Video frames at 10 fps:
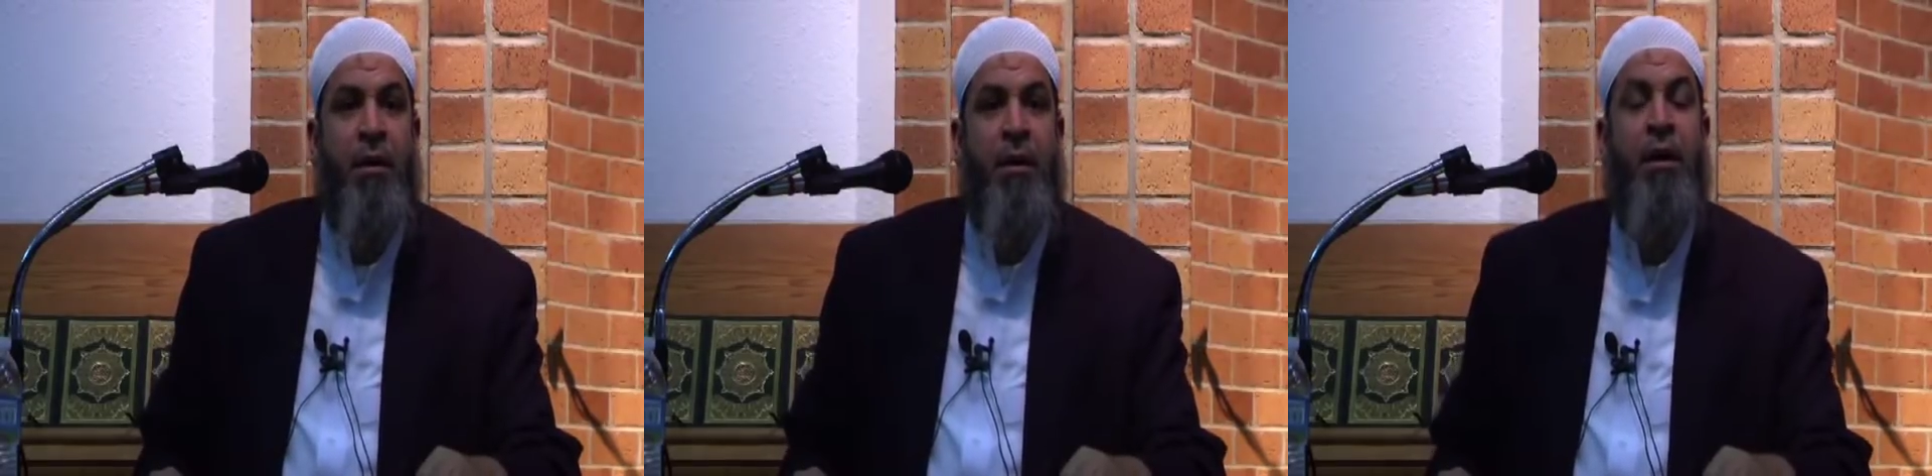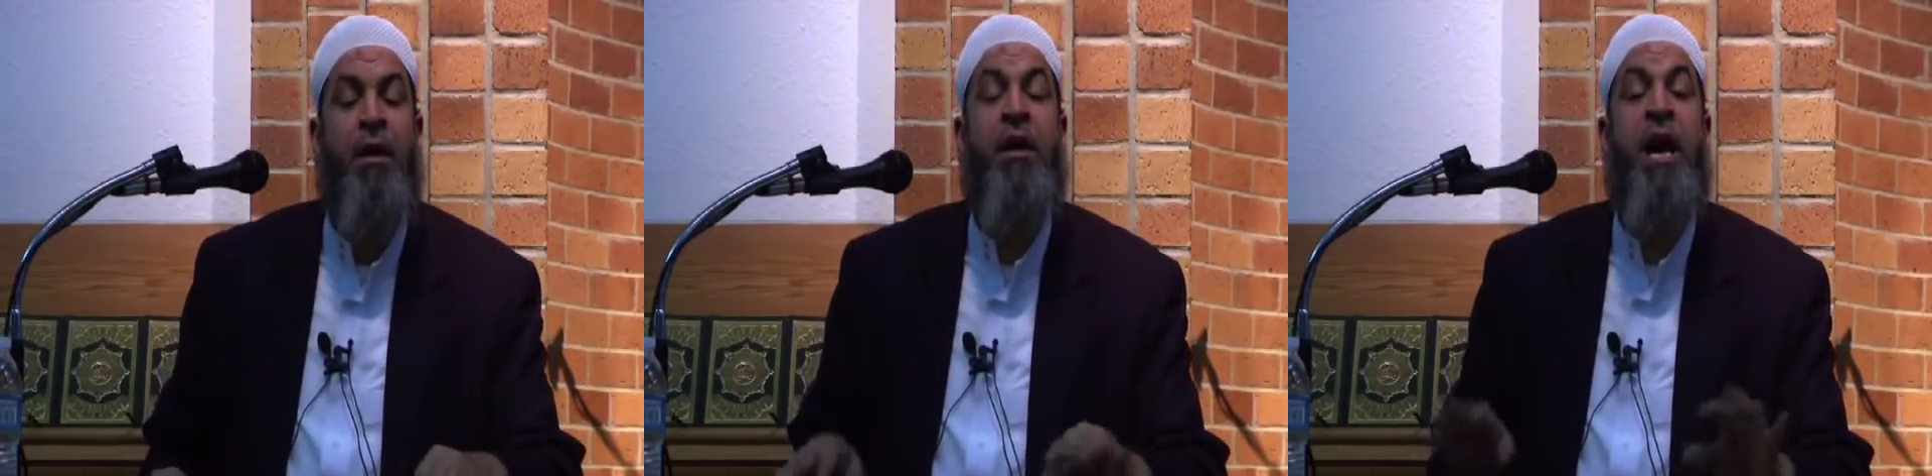
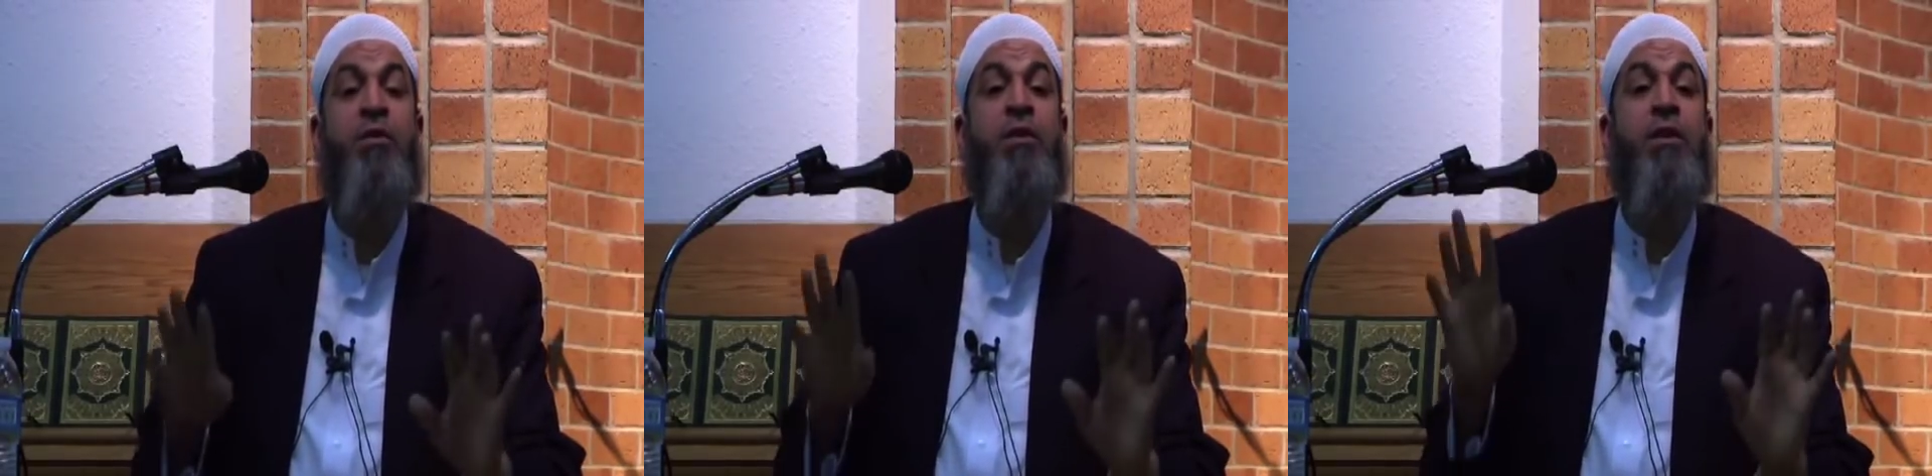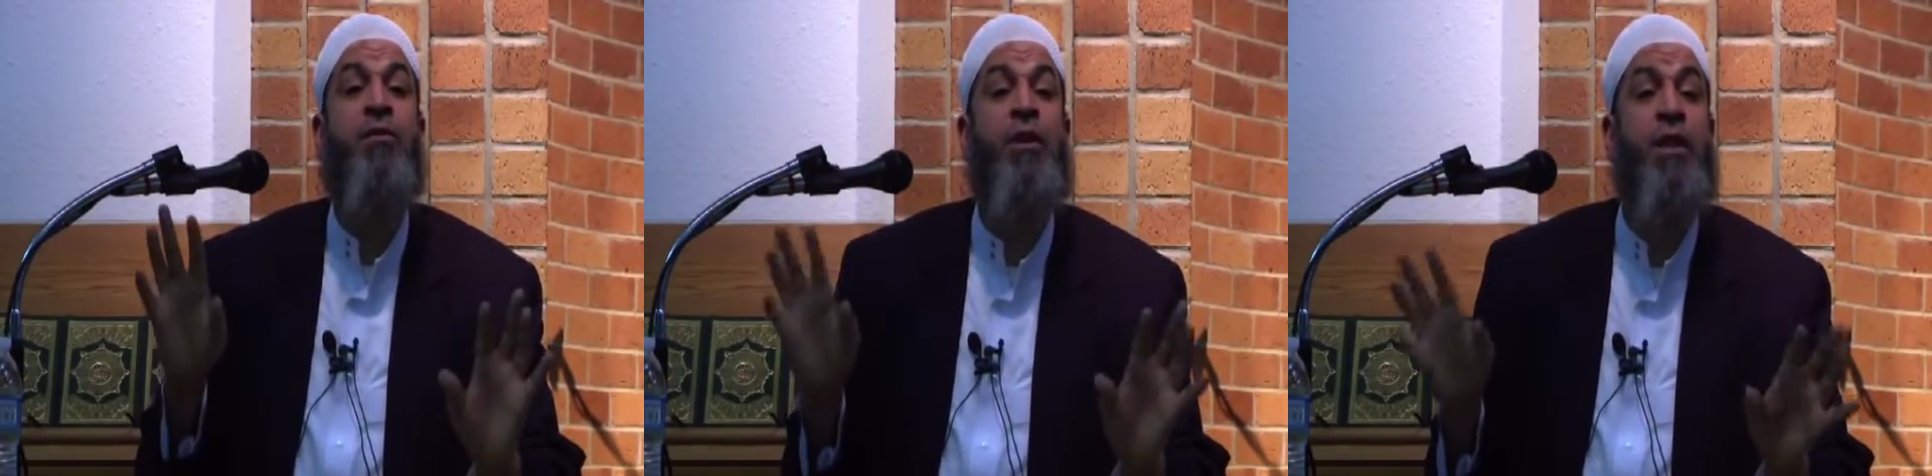He renounced
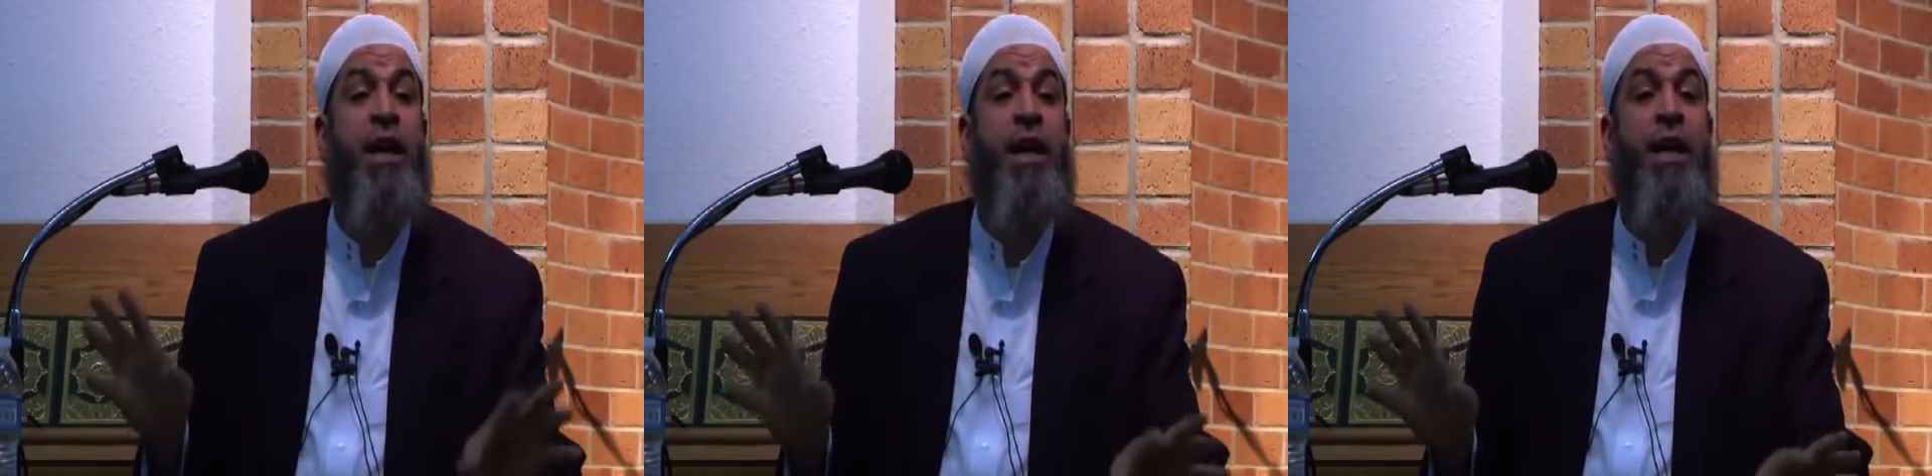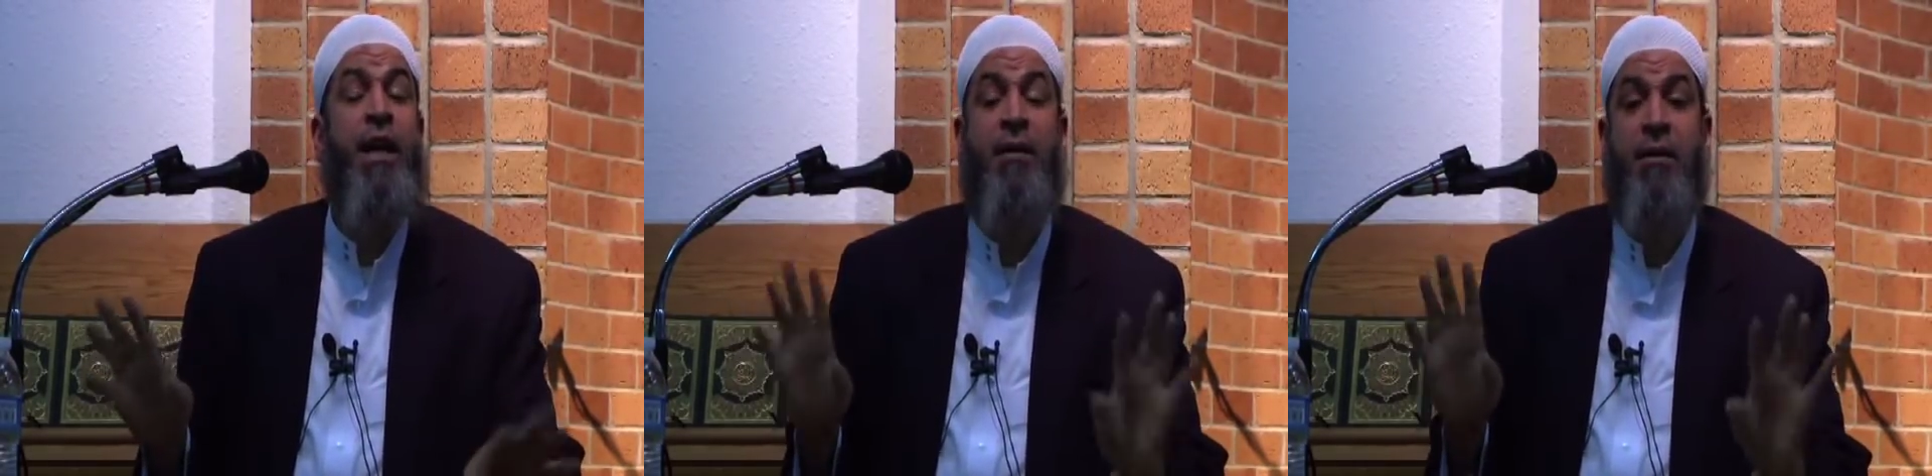the
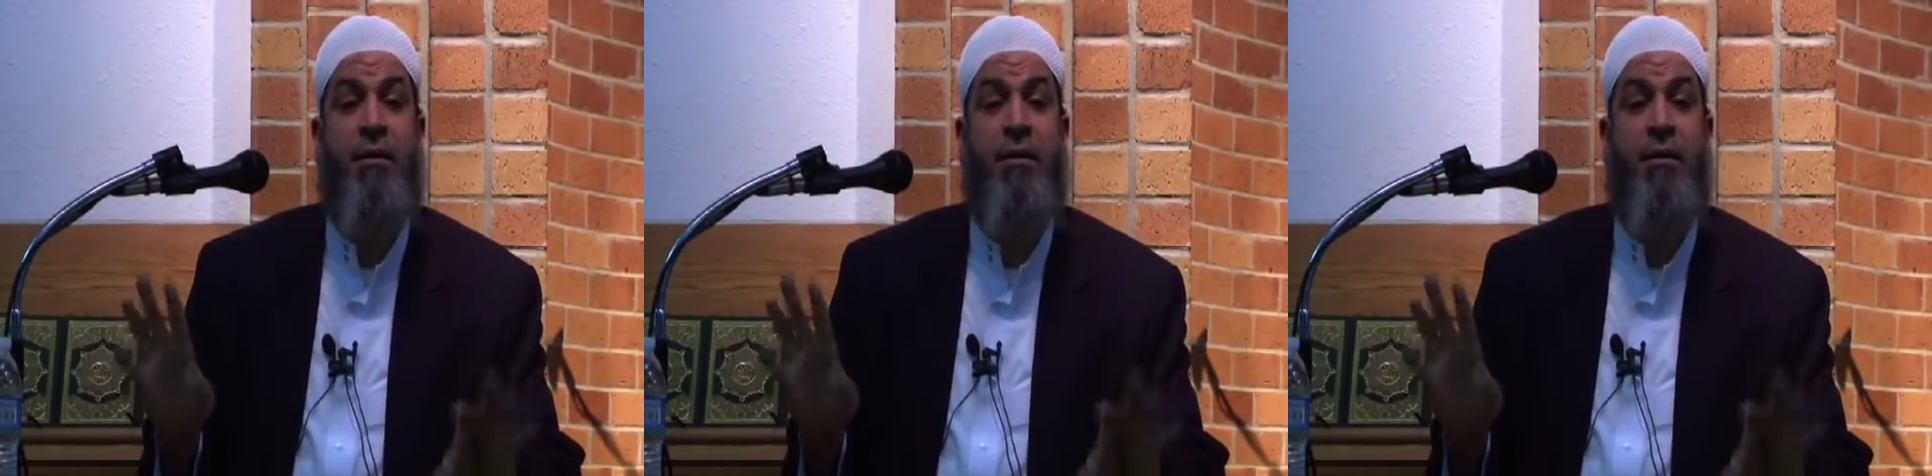dunya.